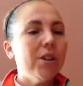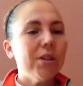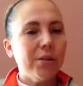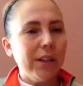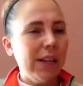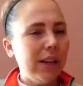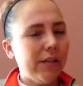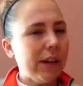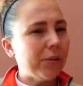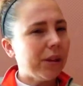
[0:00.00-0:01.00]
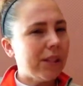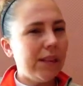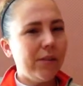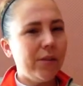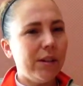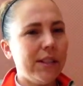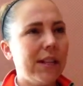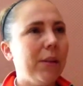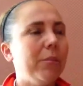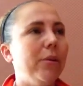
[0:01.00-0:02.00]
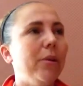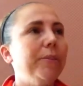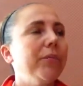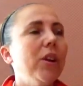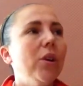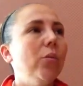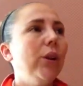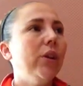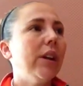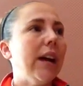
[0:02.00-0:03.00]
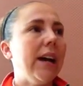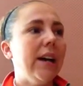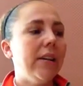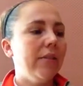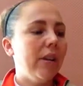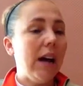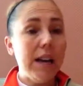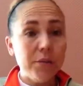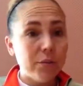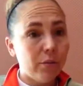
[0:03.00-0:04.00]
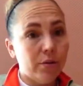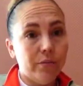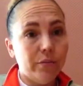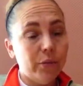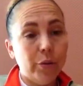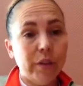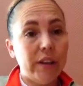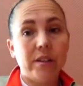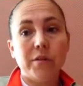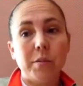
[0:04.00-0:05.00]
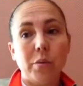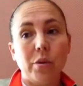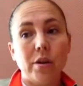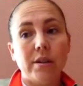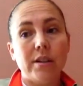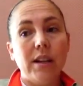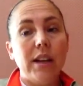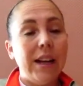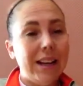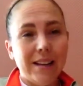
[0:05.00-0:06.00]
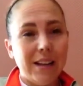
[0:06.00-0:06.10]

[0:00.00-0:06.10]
So again, if I were to give you an example, we could have a high school who thinks of sports and